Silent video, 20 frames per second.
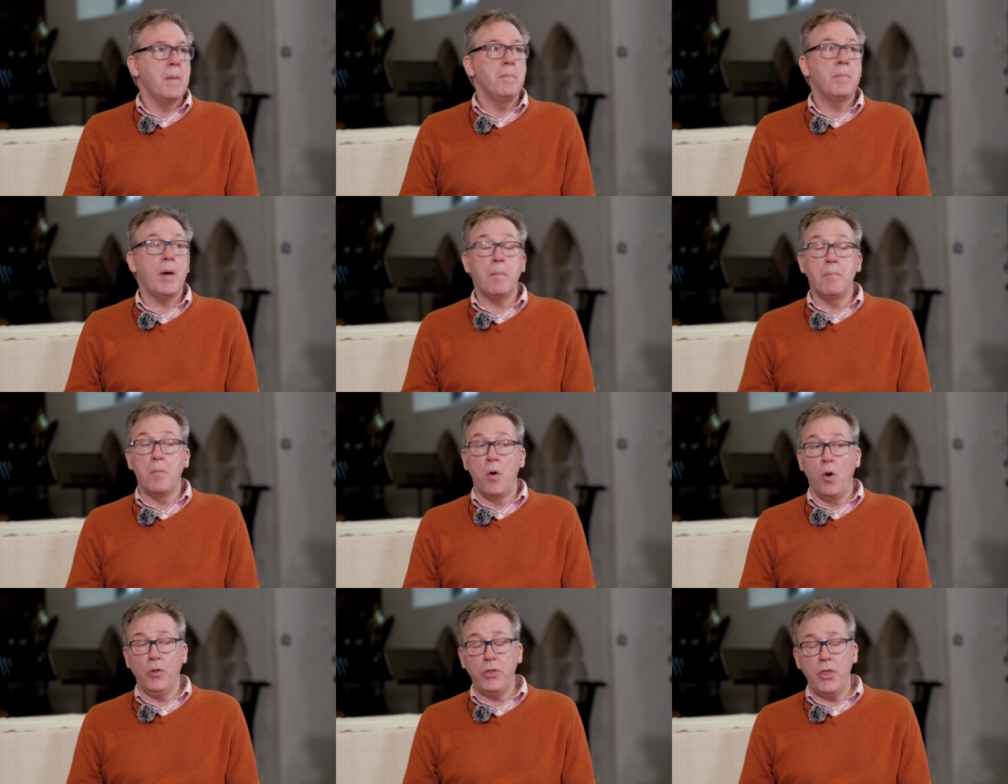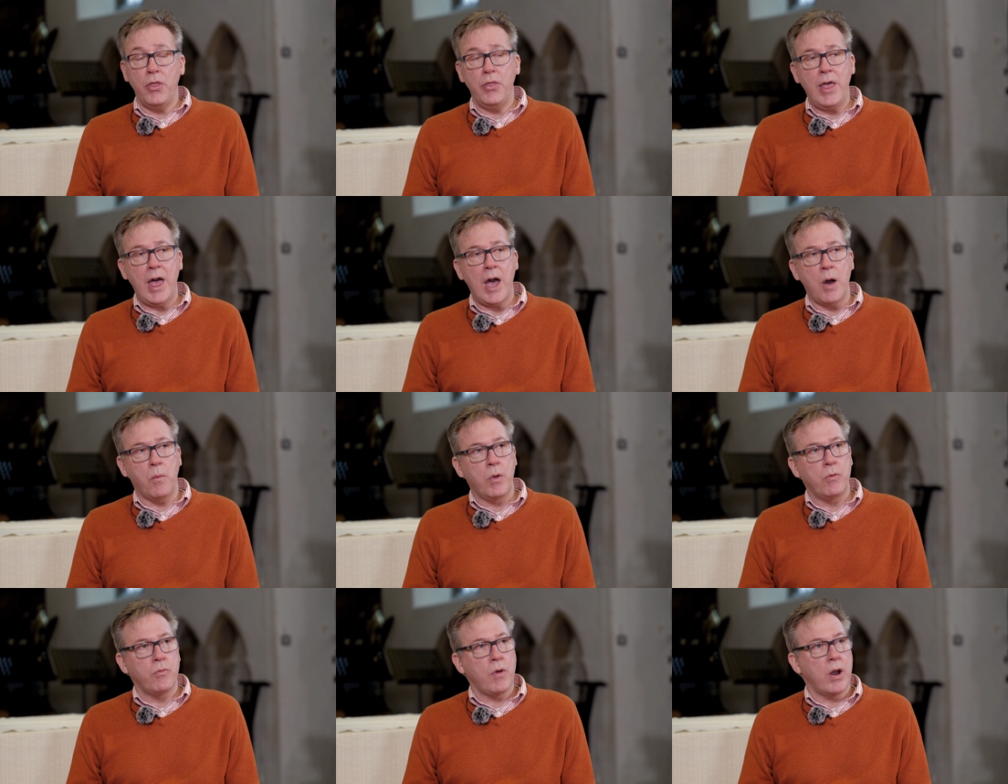But more than
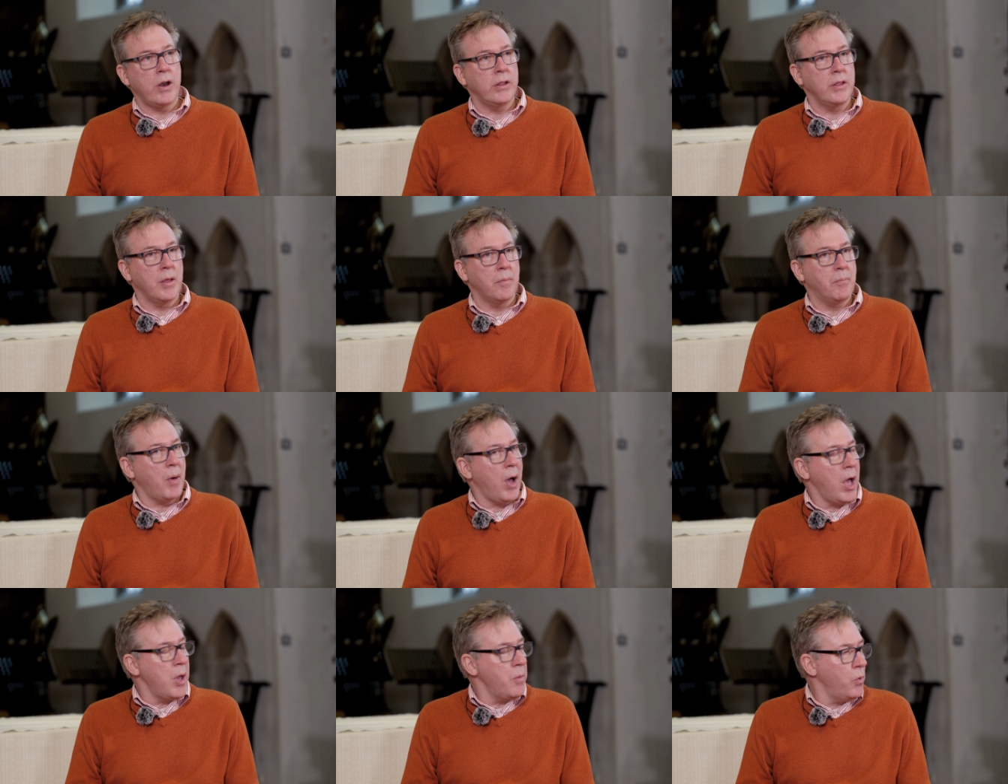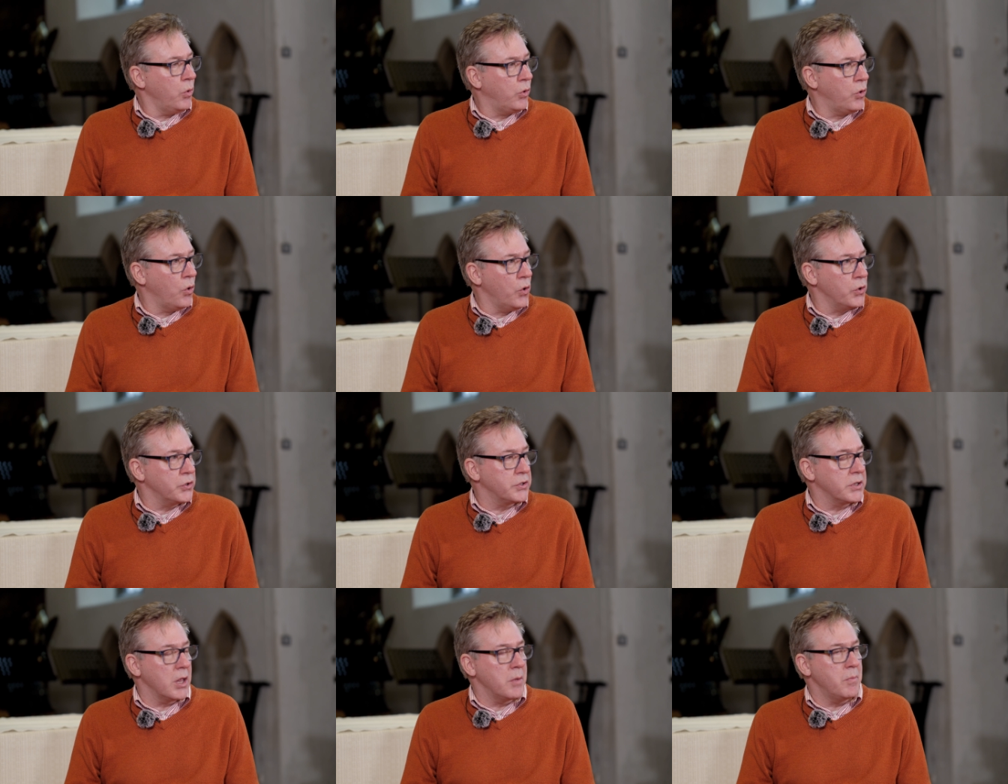that, we're running the Bible
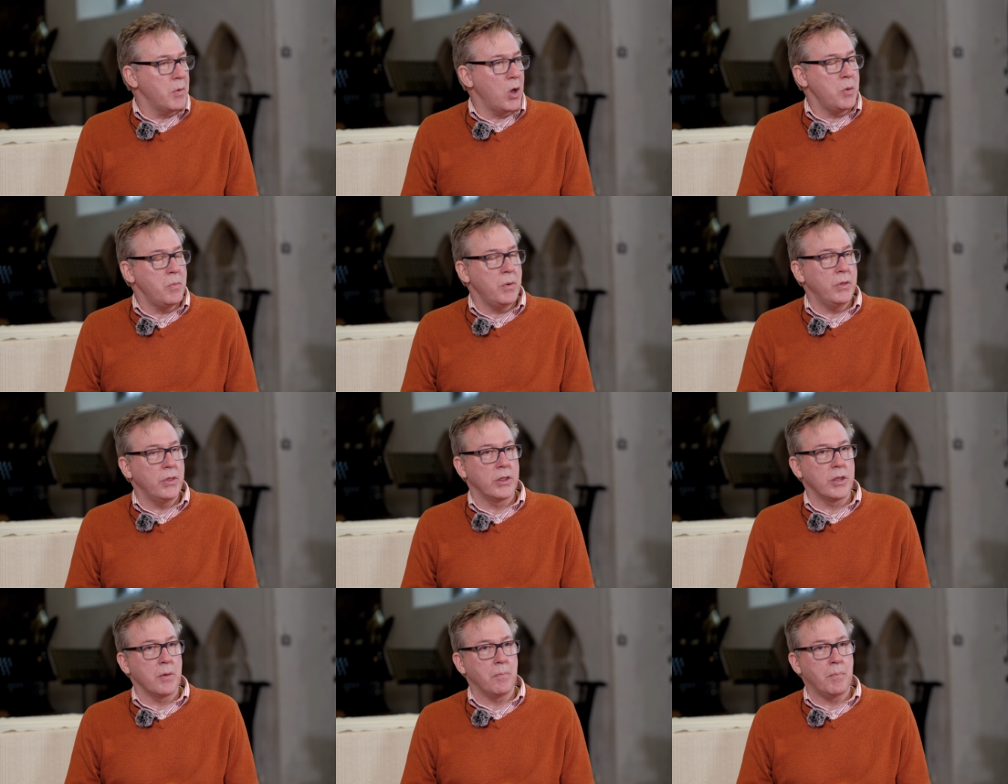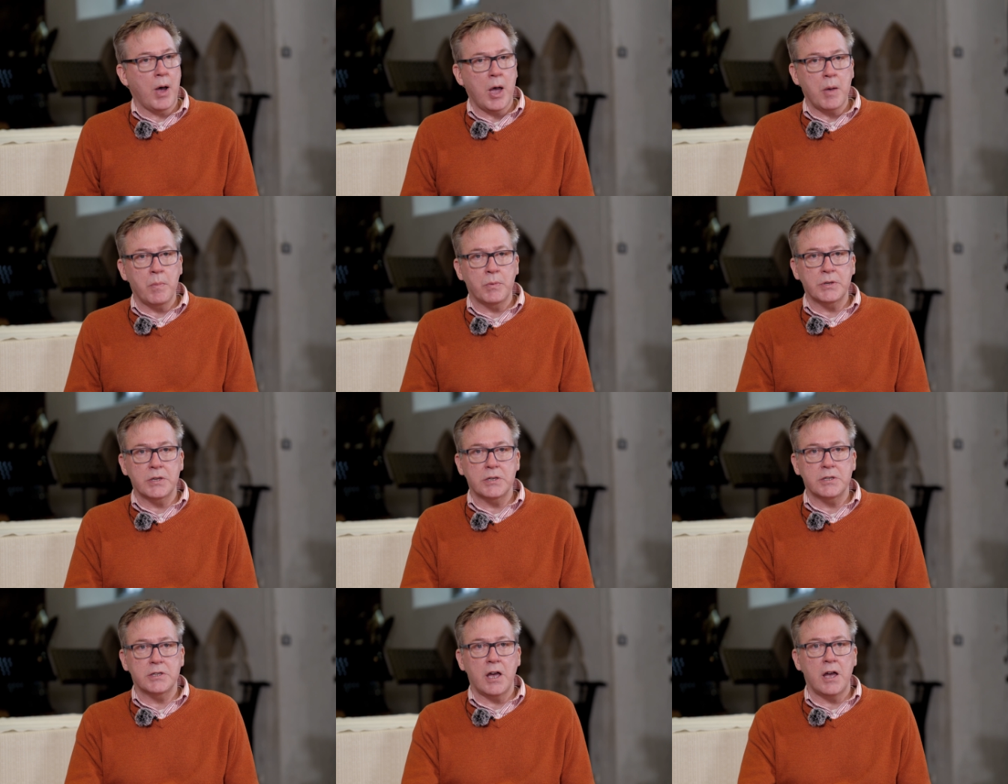course at the moment, the
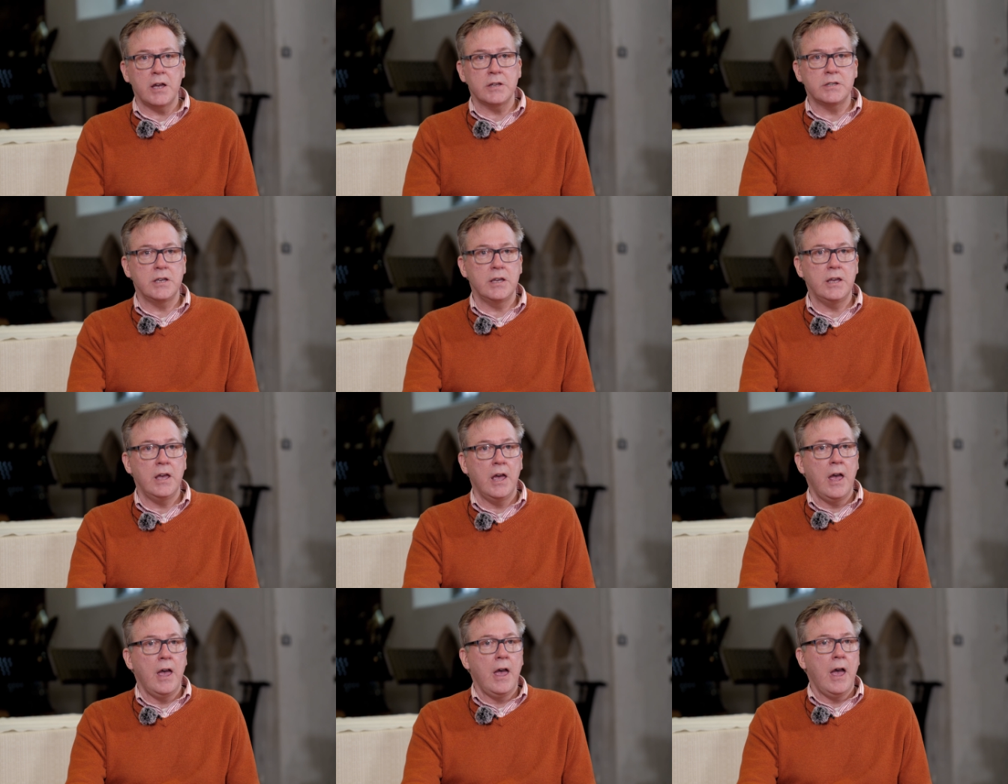Bible Society